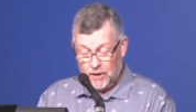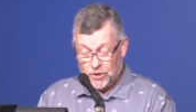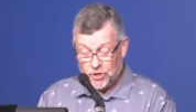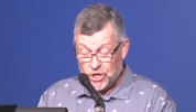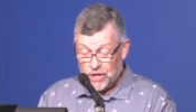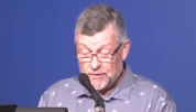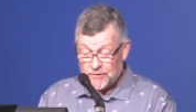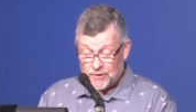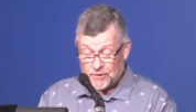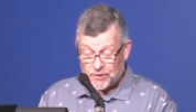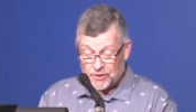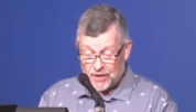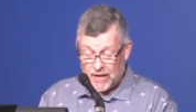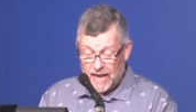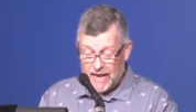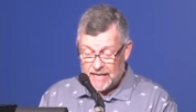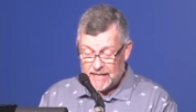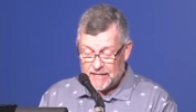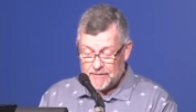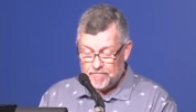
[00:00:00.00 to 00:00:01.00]
Jesus
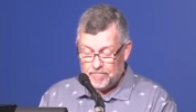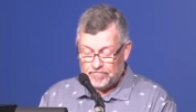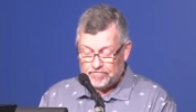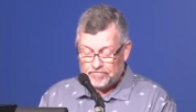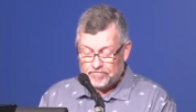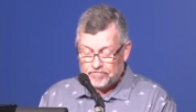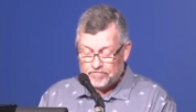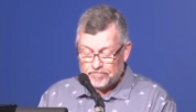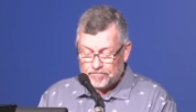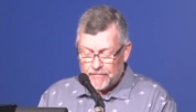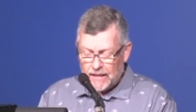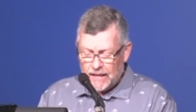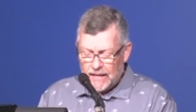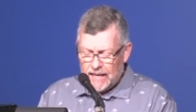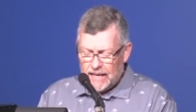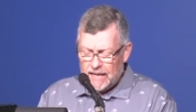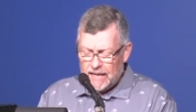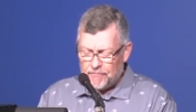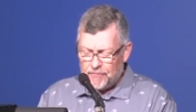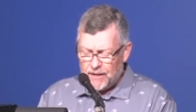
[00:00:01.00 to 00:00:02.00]
stated,
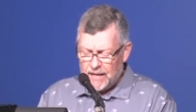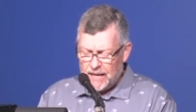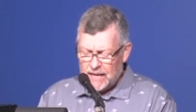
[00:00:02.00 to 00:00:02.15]
If